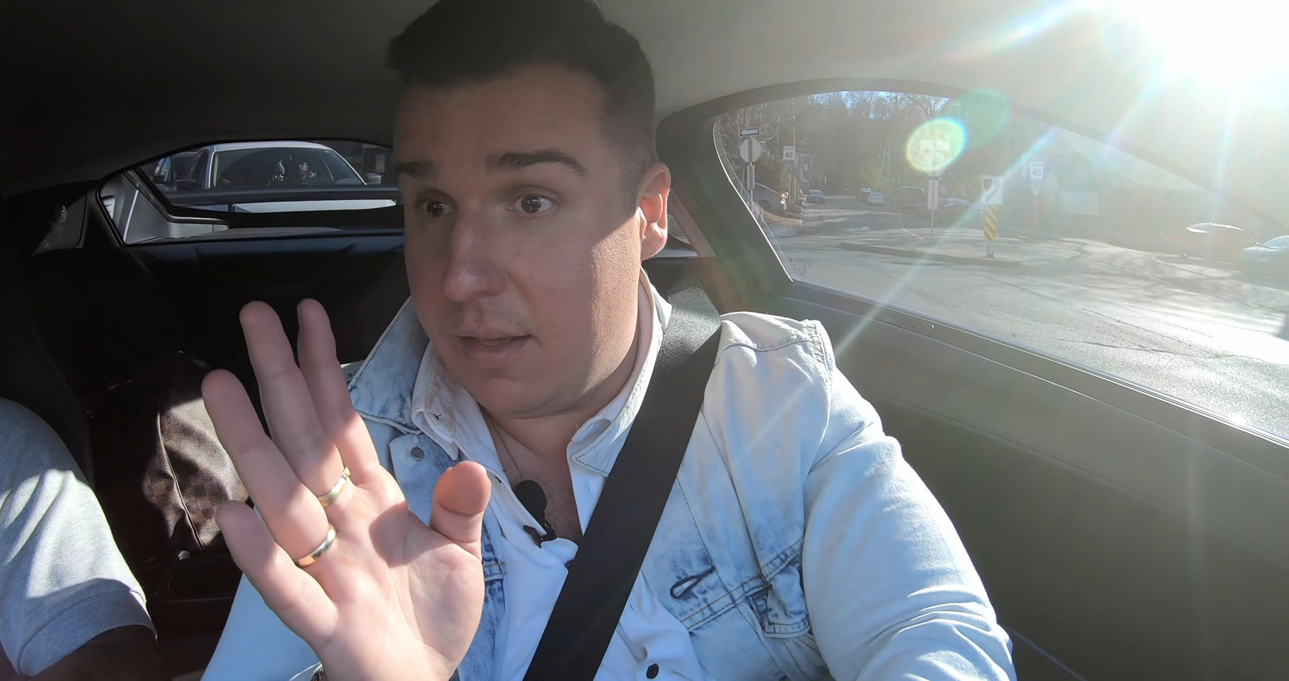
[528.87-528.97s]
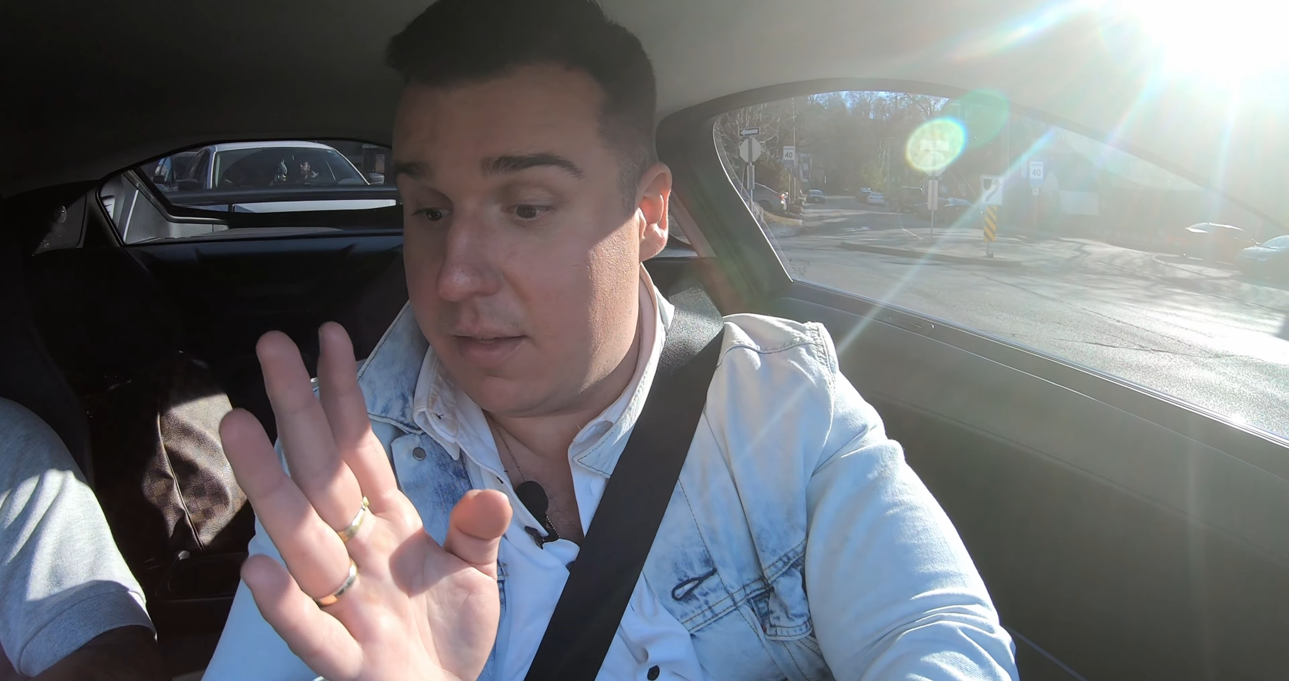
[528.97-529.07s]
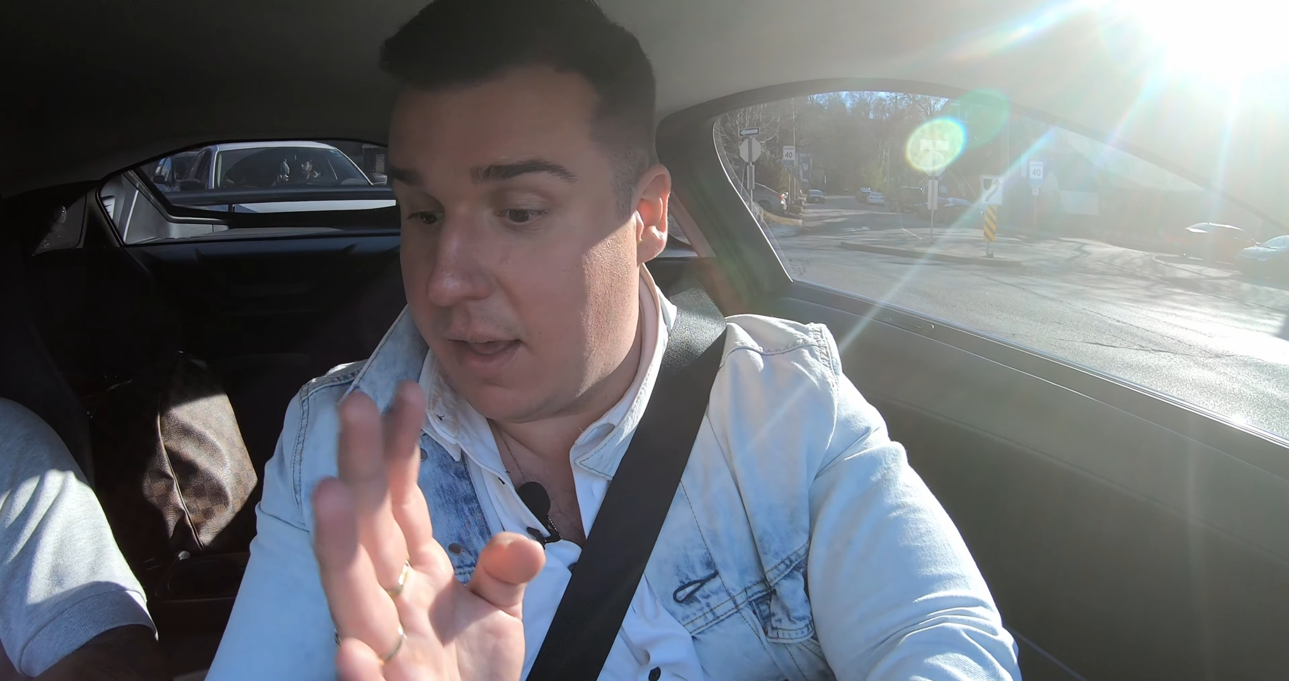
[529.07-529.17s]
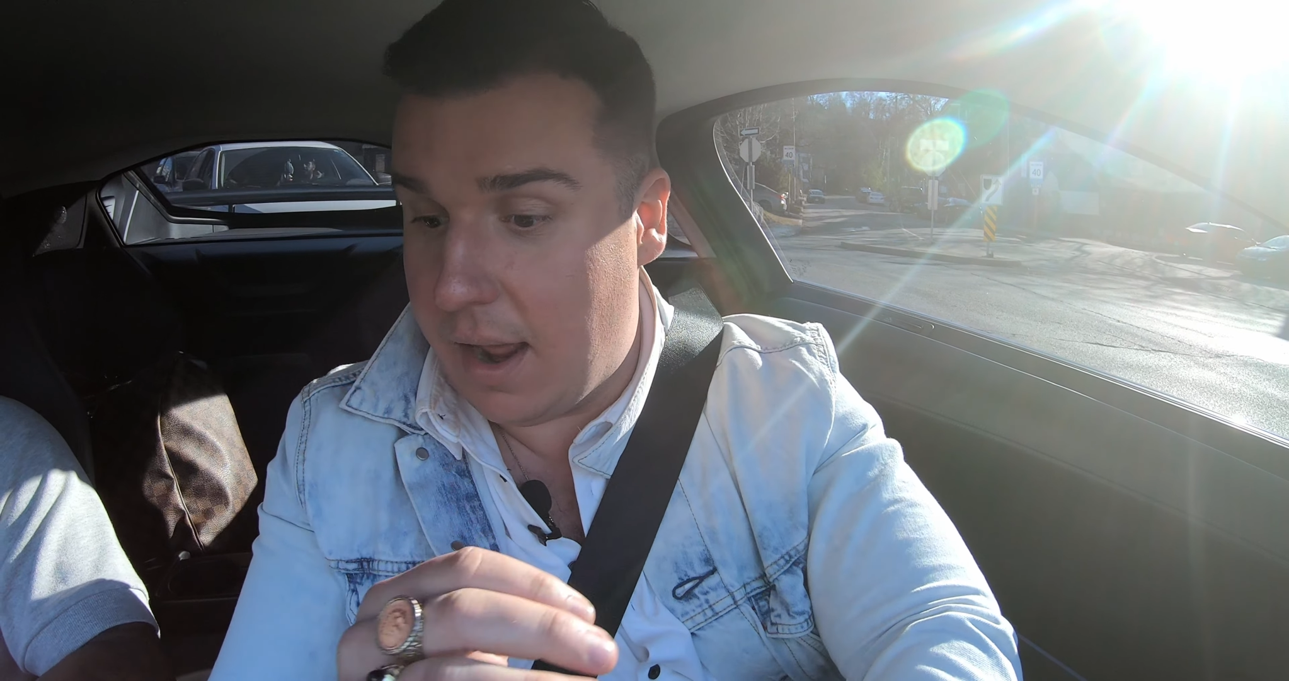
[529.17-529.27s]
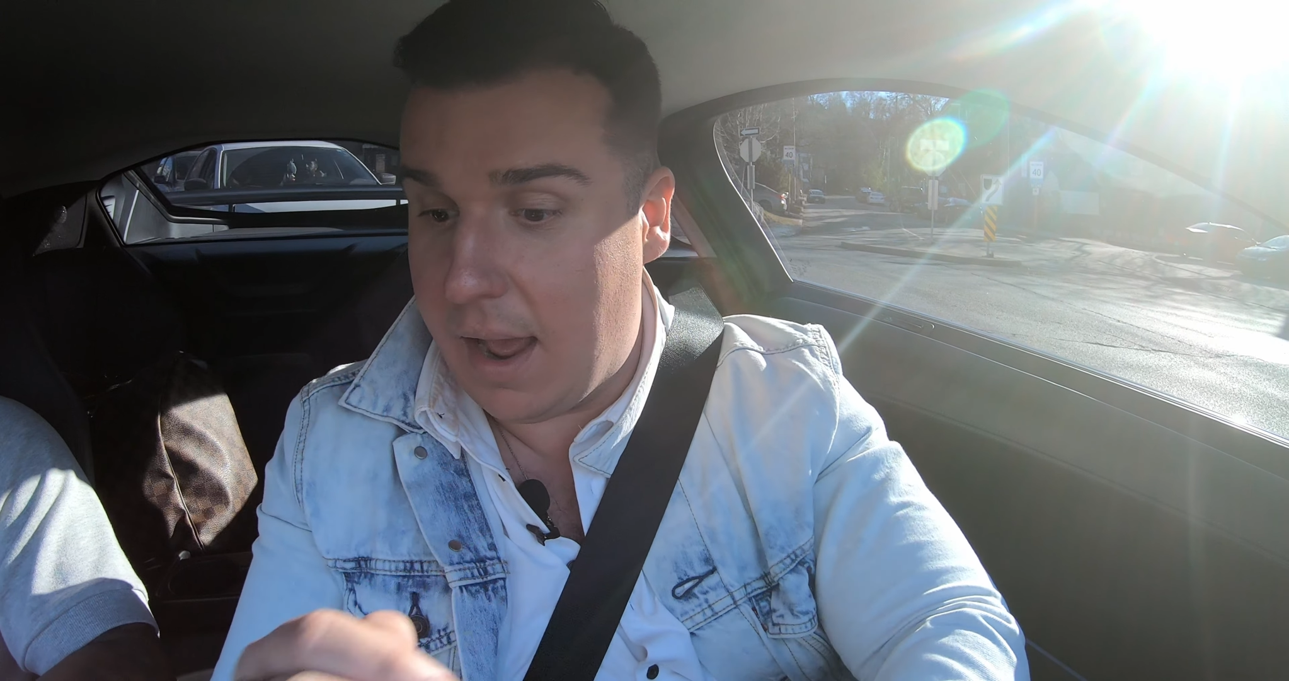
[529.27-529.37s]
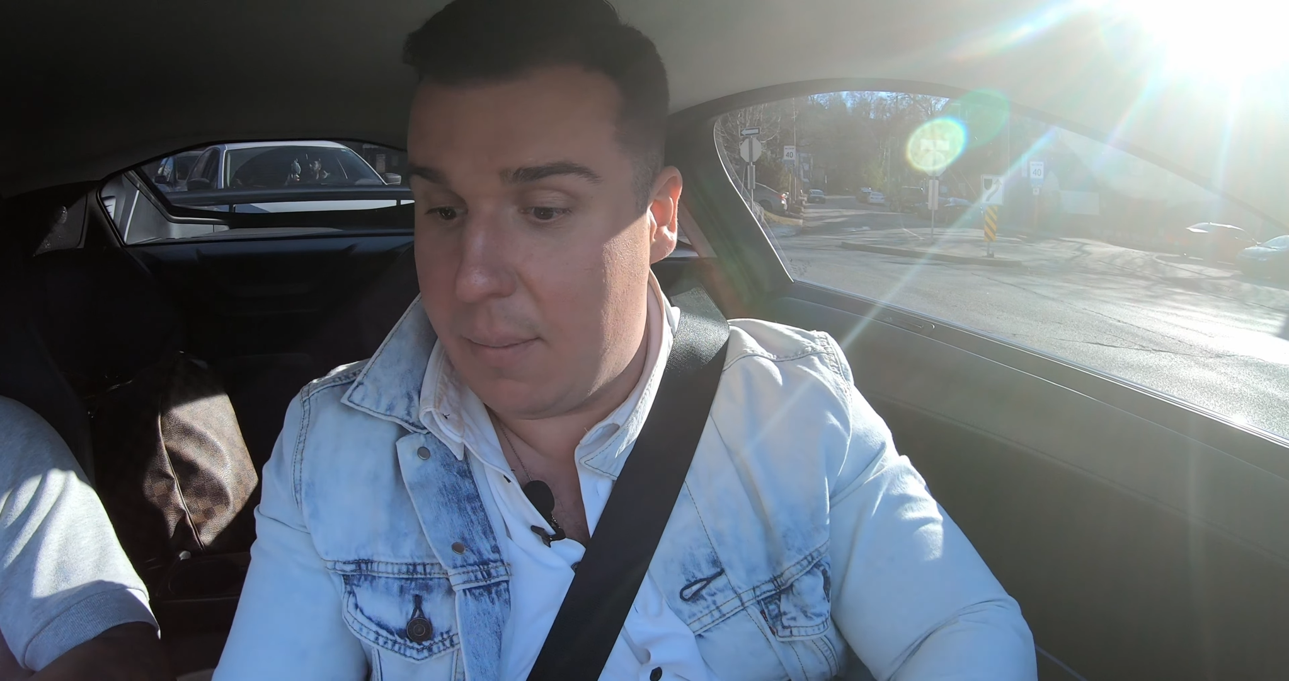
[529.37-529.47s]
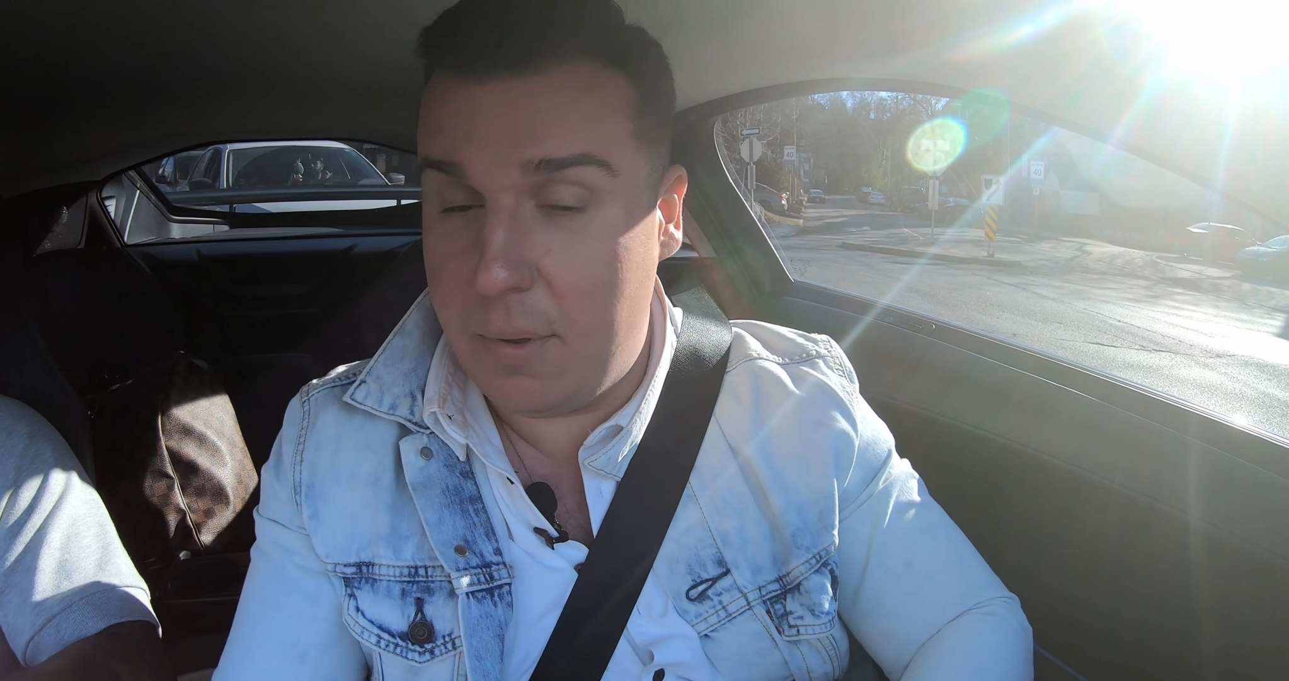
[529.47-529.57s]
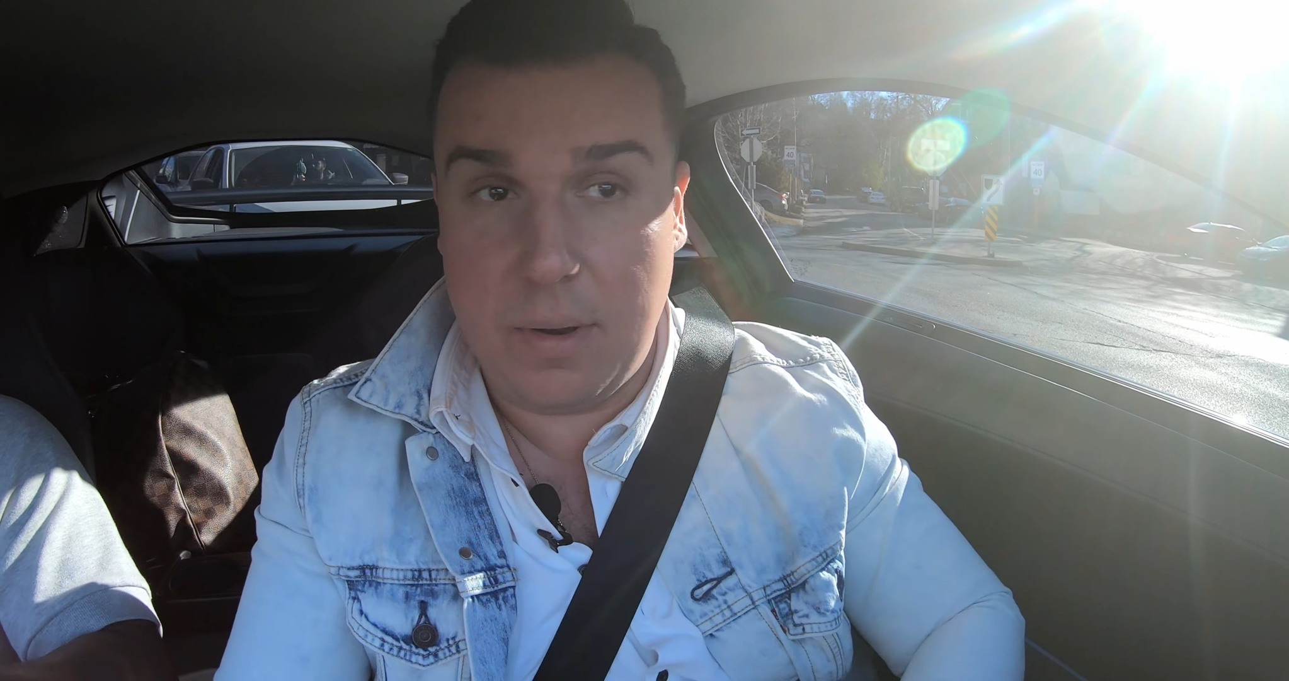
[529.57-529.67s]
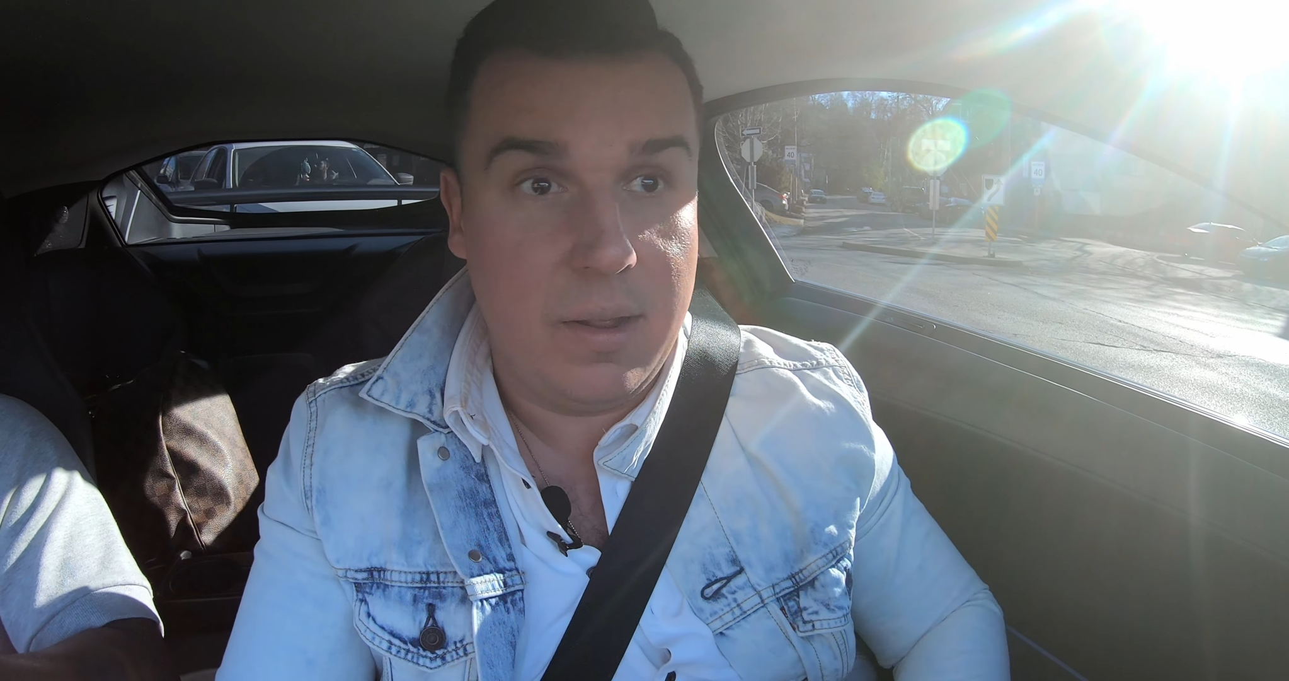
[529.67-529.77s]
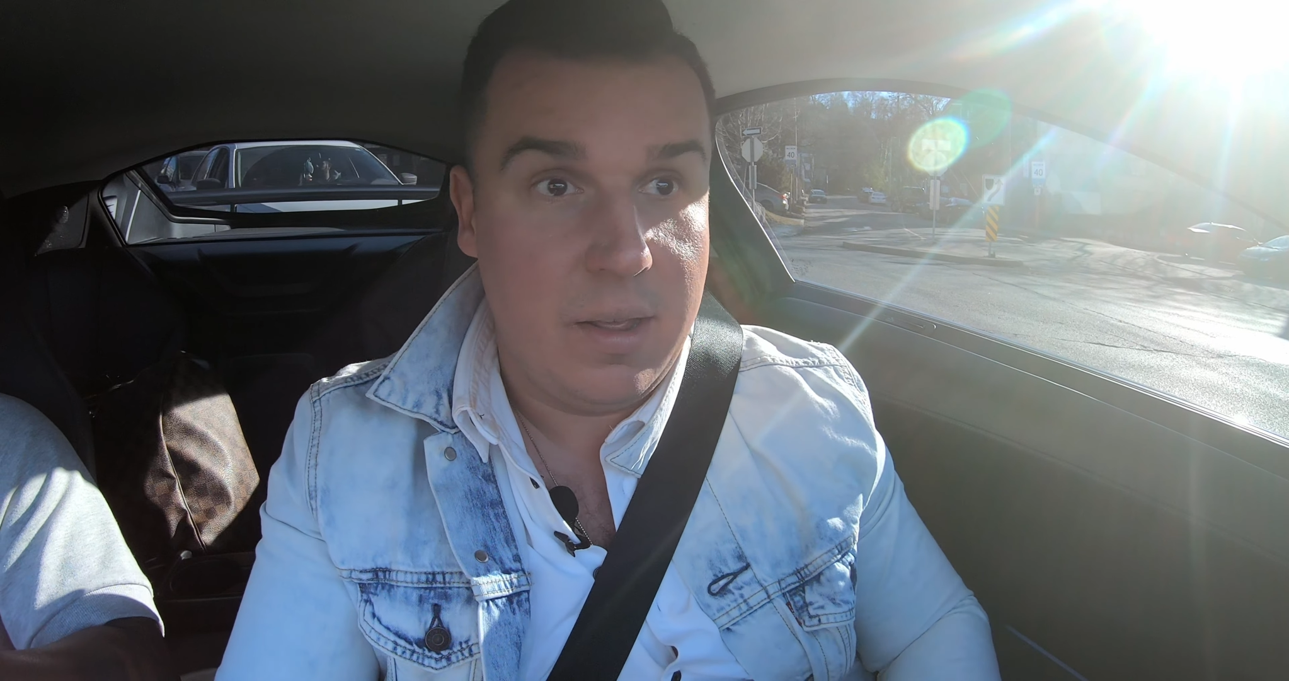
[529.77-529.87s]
is this gonna happen.